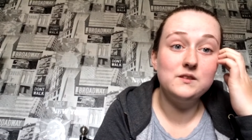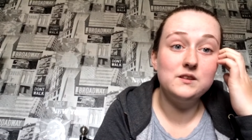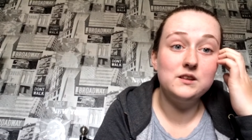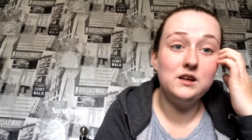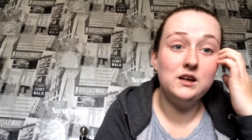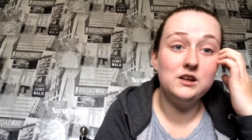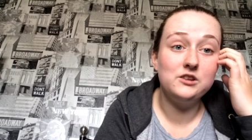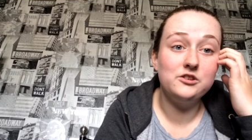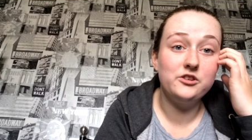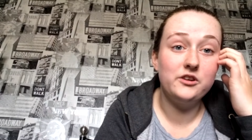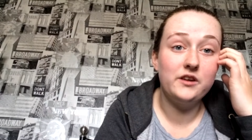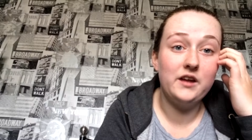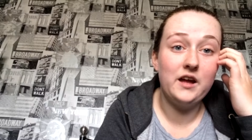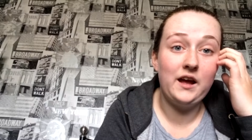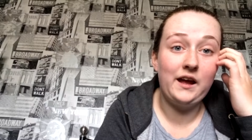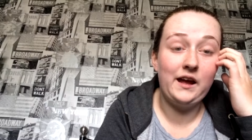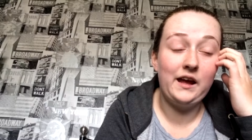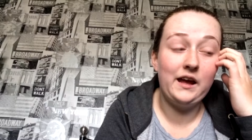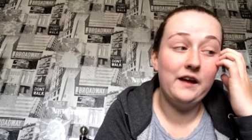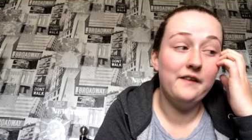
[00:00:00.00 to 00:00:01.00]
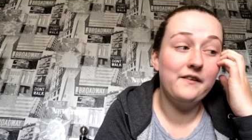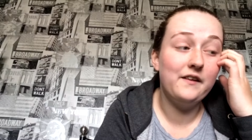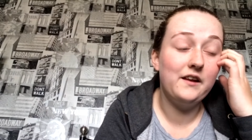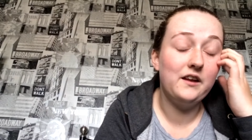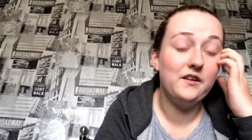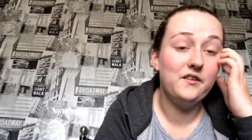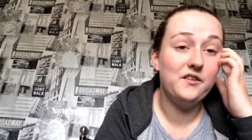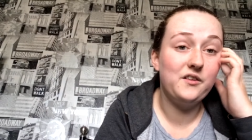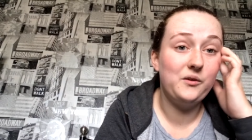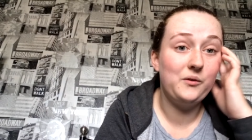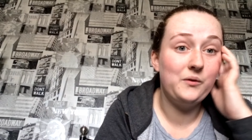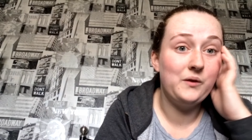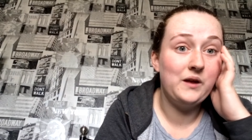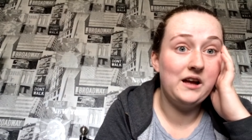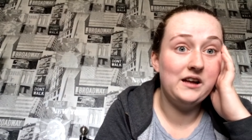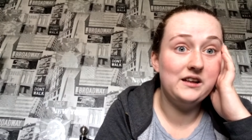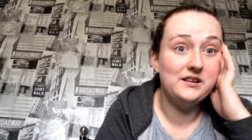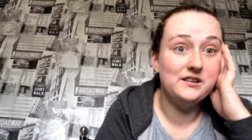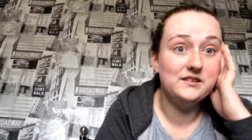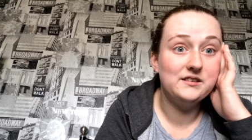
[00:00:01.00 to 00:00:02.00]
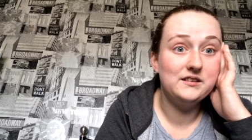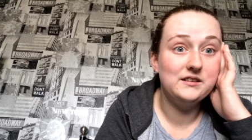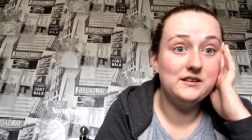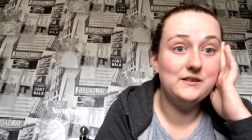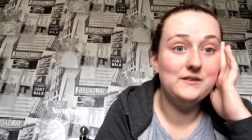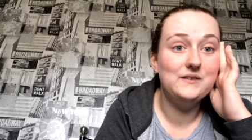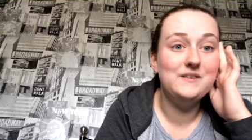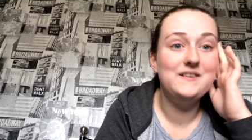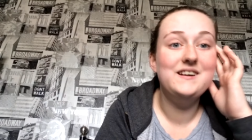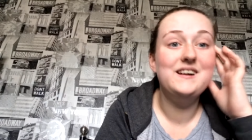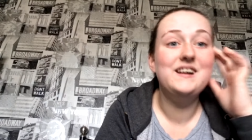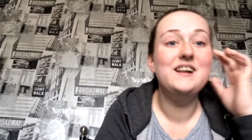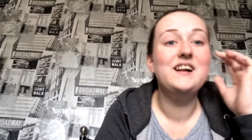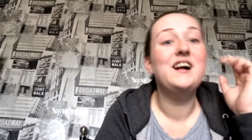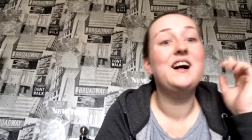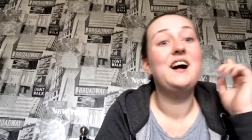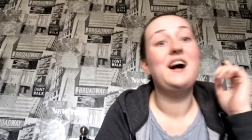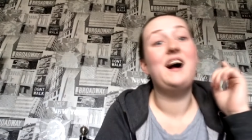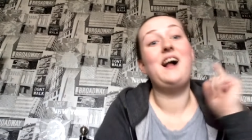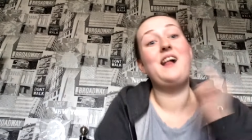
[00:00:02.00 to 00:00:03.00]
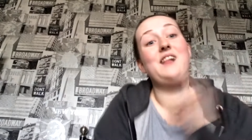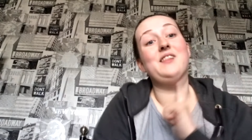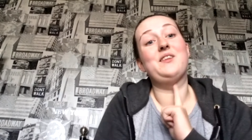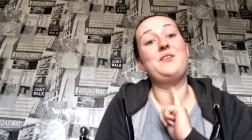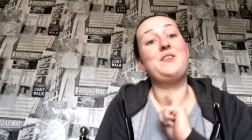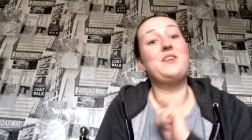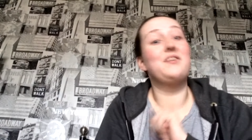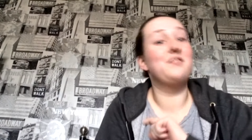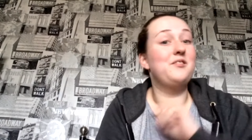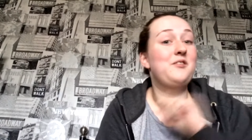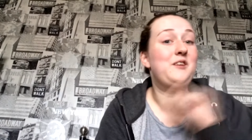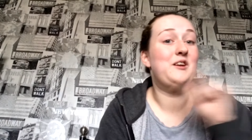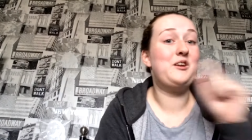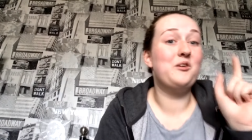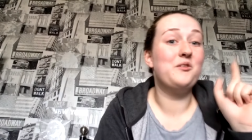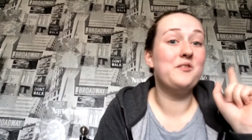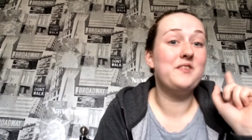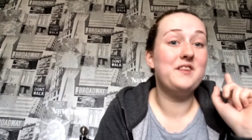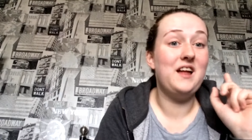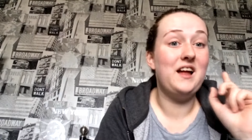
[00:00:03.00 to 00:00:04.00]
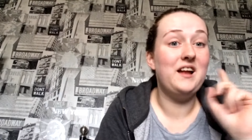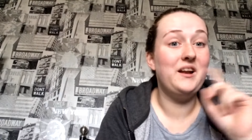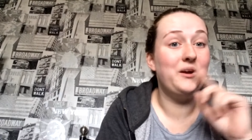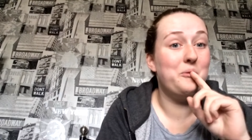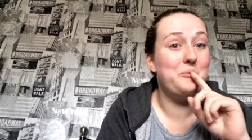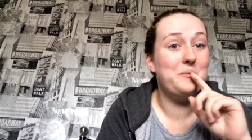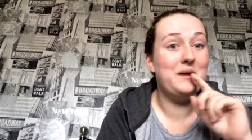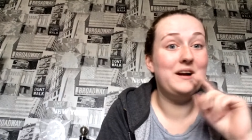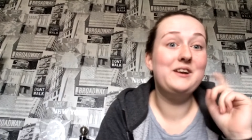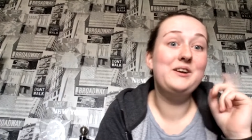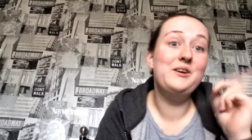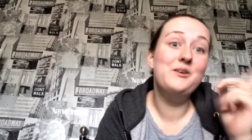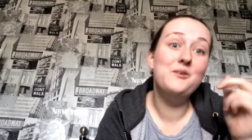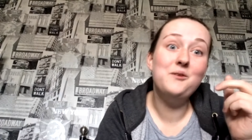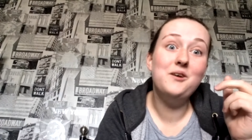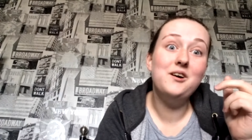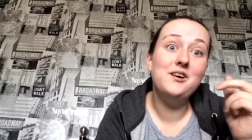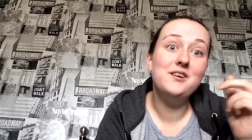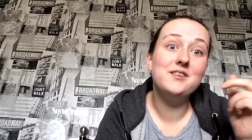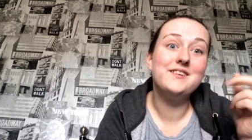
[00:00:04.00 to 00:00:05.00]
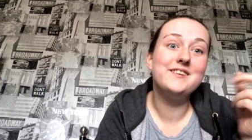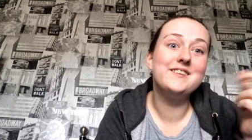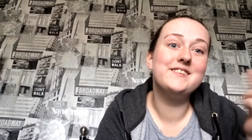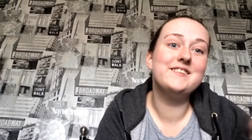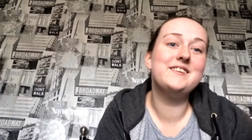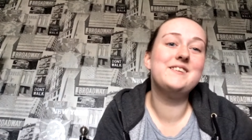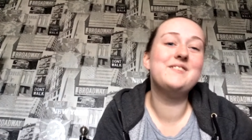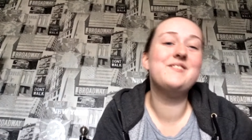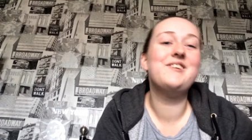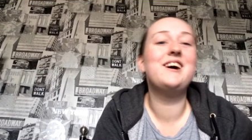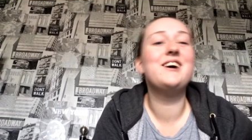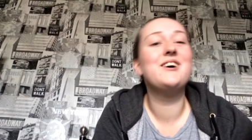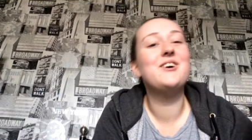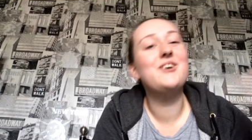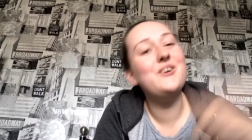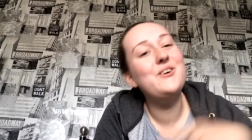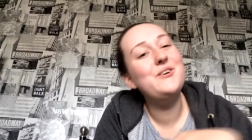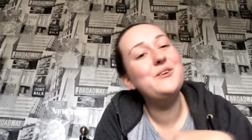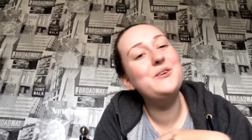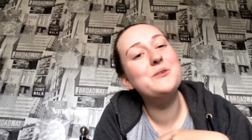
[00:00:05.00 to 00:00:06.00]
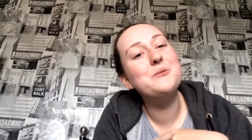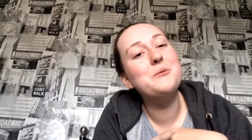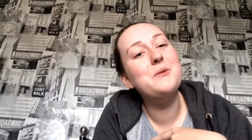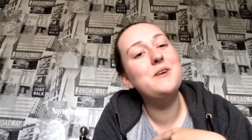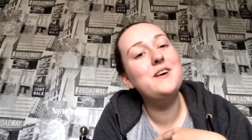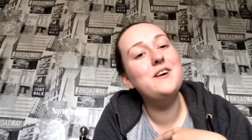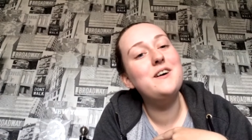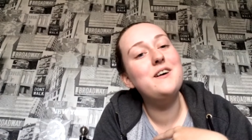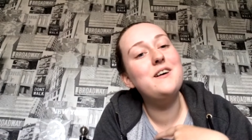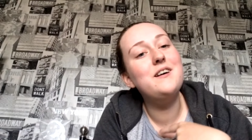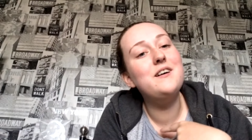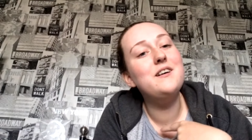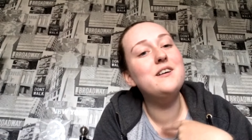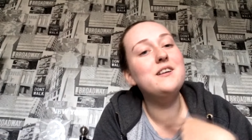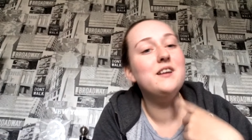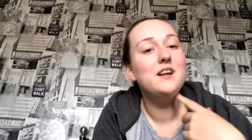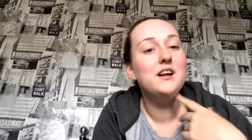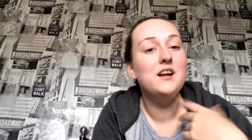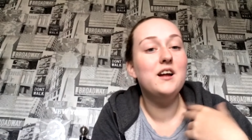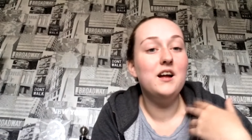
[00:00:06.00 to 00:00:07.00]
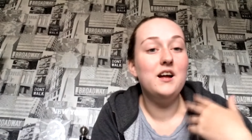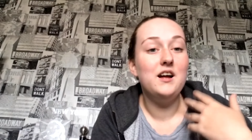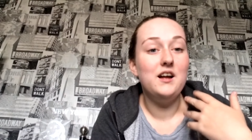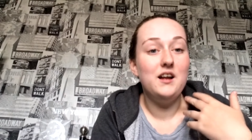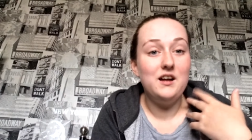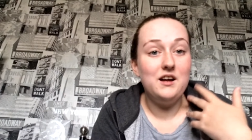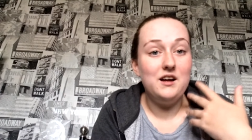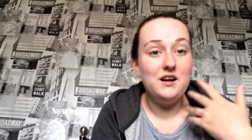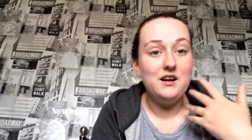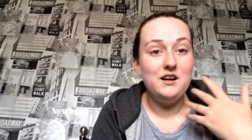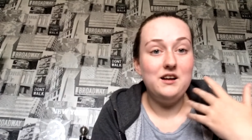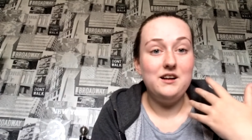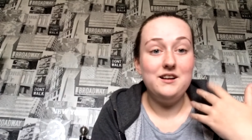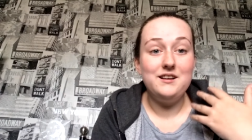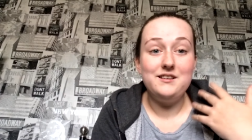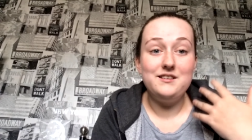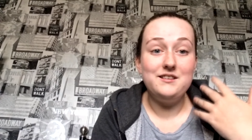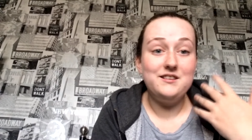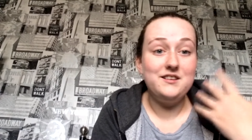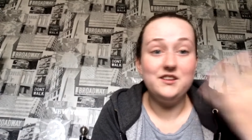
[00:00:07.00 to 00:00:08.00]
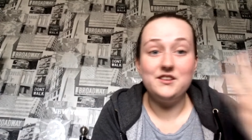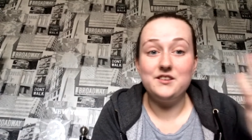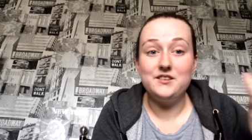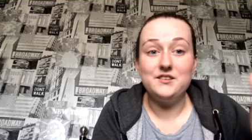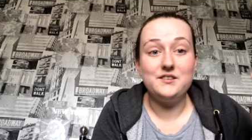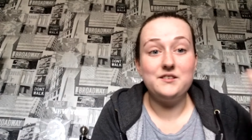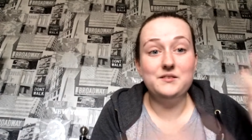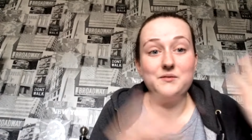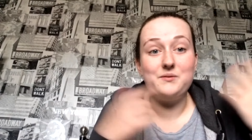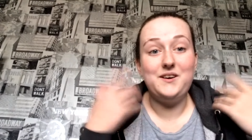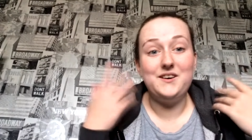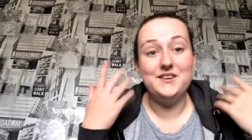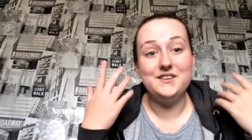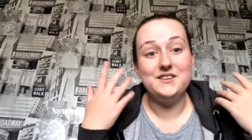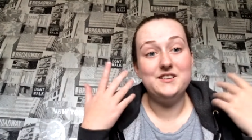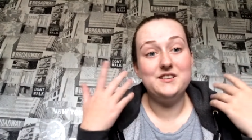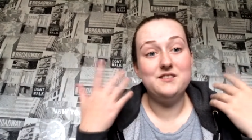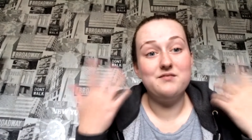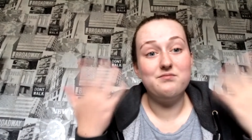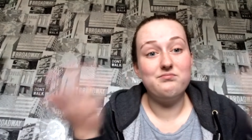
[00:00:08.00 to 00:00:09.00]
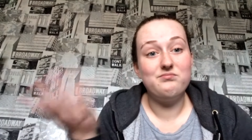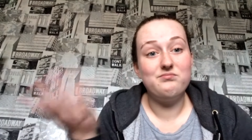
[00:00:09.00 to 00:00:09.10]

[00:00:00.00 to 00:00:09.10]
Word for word: That should get here in the next 2 days, so I'll do another video of setting up my new one, considering my old one just was